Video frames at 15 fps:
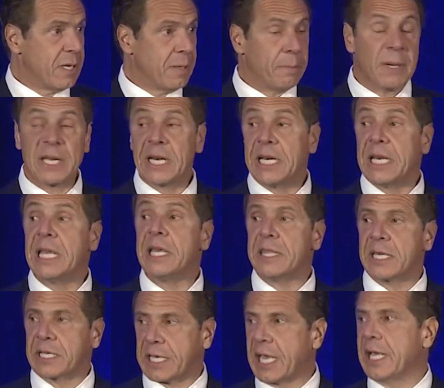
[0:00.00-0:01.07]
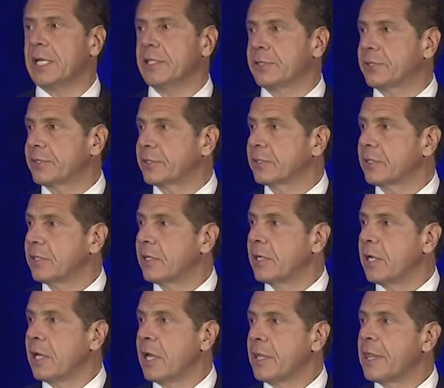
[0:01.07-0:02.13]
But in either case,
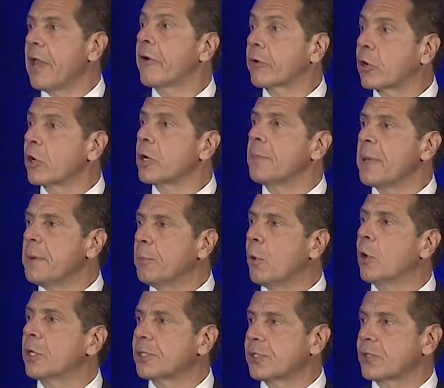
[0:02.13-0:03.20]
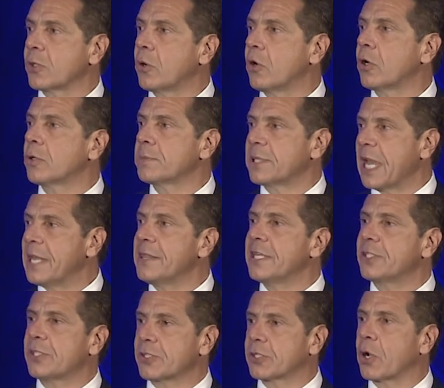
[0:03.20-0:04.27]
there are going to be more storms, and
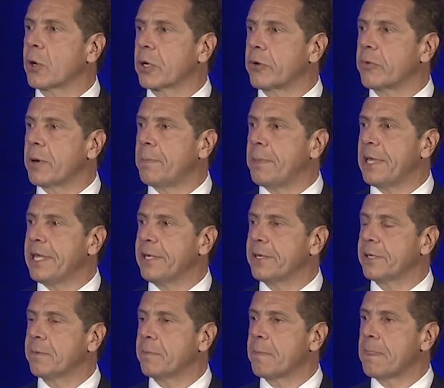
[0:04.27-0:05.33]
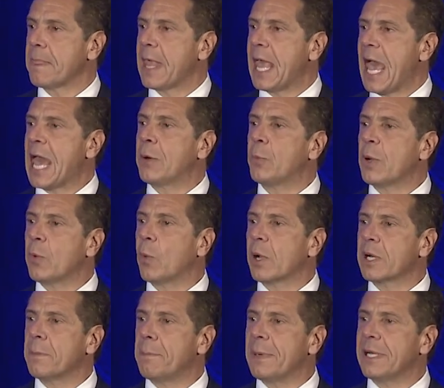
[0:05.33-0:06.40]
this is going to repeat. And we
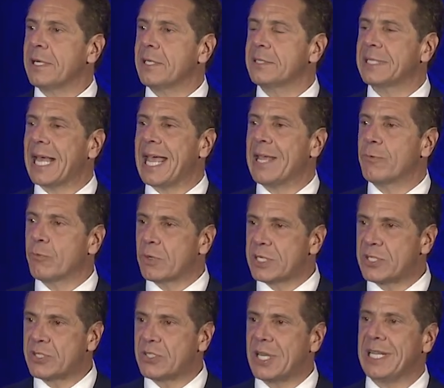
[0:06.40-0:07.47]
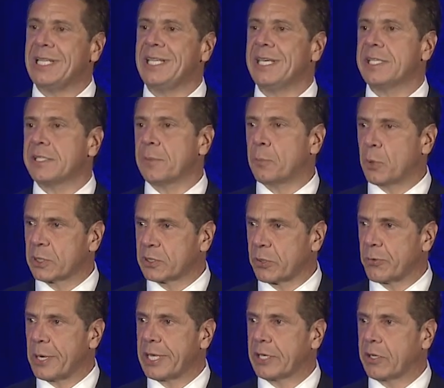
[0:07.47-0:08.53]
want to build a resilient Puerto
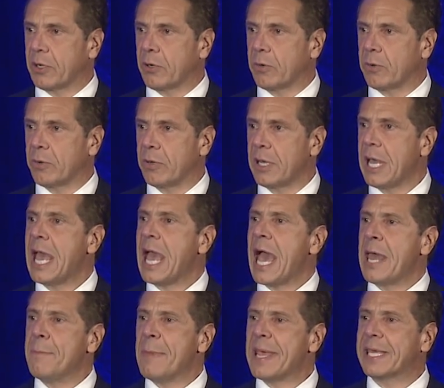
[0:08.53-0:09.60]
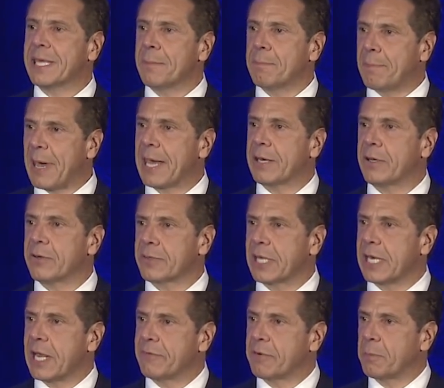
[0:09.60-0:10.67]
Rico and make it better
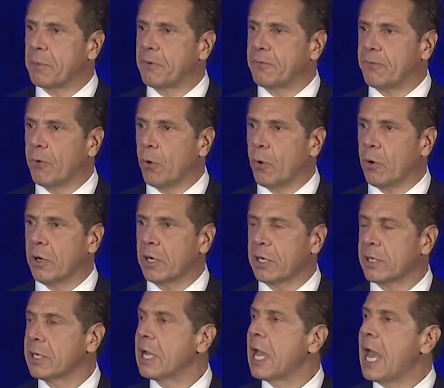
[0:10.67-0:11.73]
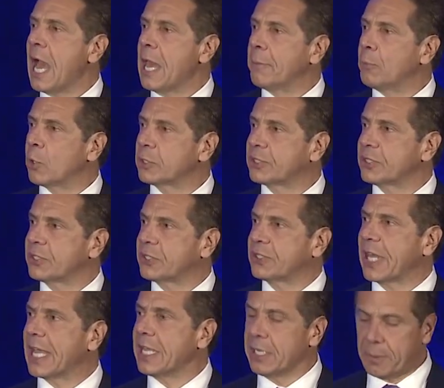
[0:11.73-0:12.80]
than ever before and more
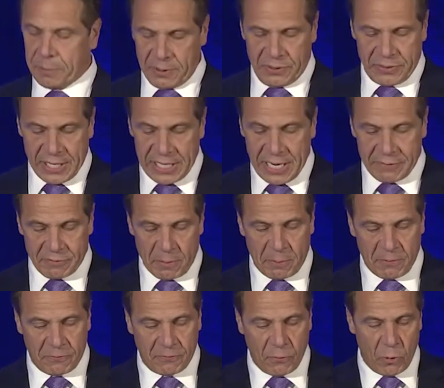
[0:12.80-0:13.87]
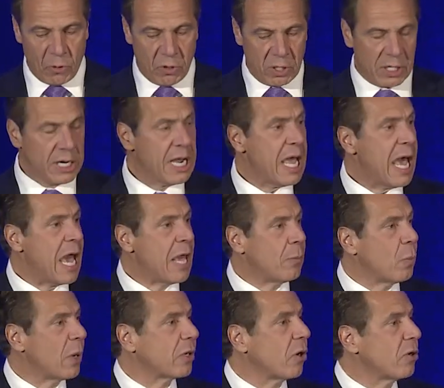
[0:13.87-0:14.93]
sustainable than ever before. And
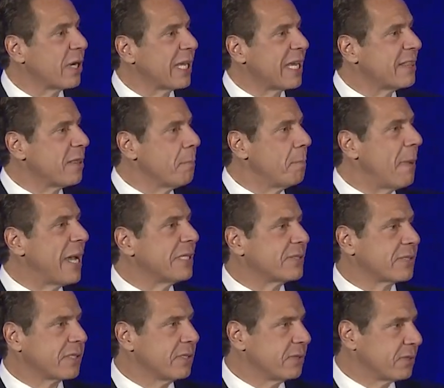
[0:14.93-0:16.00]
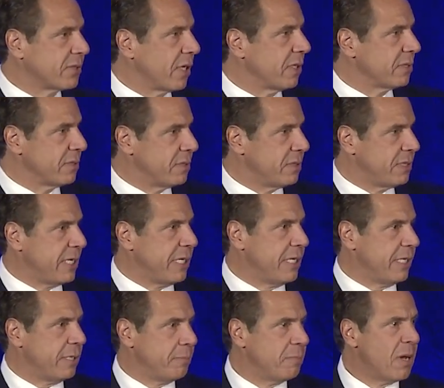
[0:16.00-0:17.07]
we're going to get the best consultant
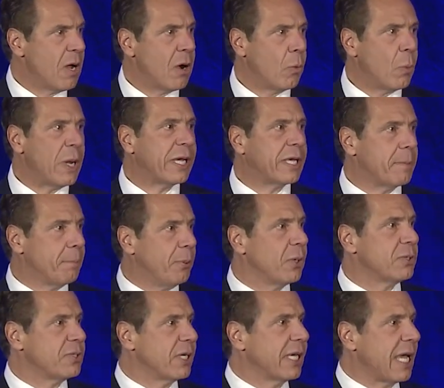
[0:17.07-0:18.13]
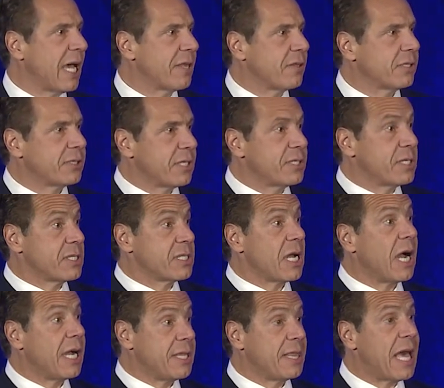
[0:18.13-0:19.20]
team we can put together to
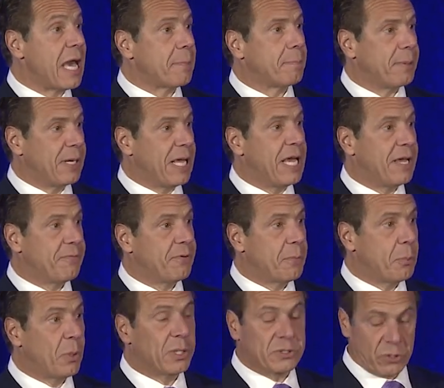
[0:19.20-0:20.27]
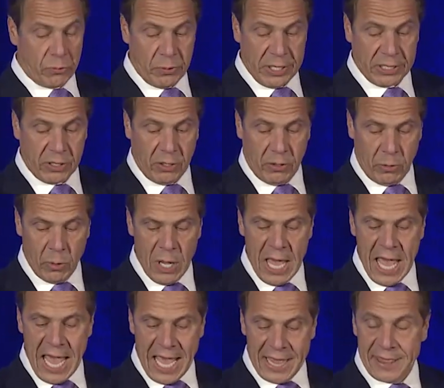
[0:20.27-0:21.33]
design that plan for Puerto Rico.
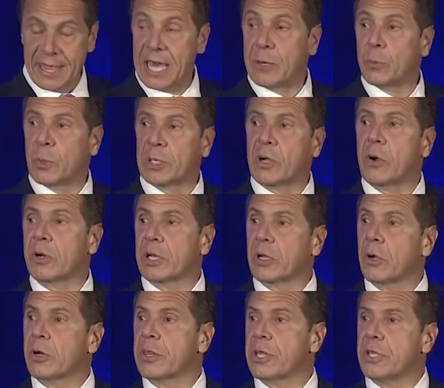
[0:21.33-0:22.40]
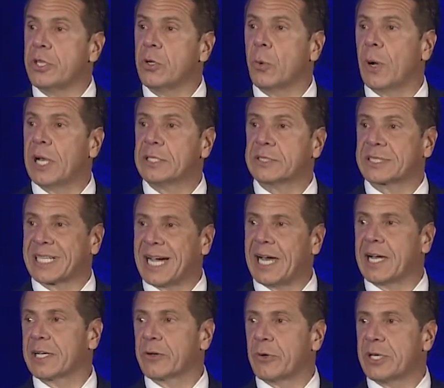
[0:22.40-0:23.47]
And then we're going to go to the U.S.
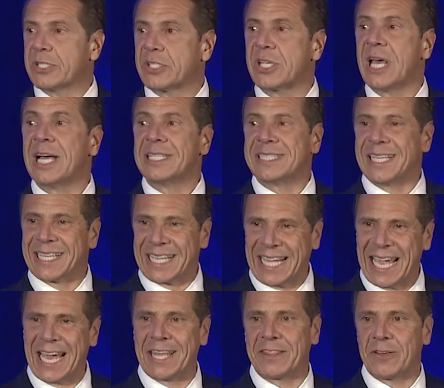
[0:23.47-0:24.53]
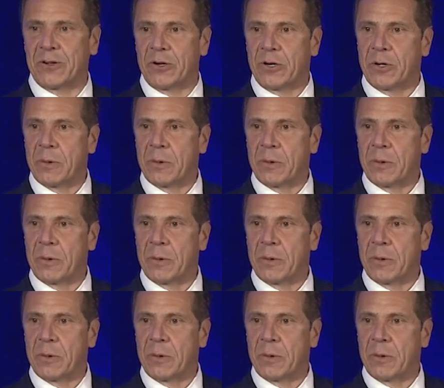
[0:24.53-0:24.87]
Congress together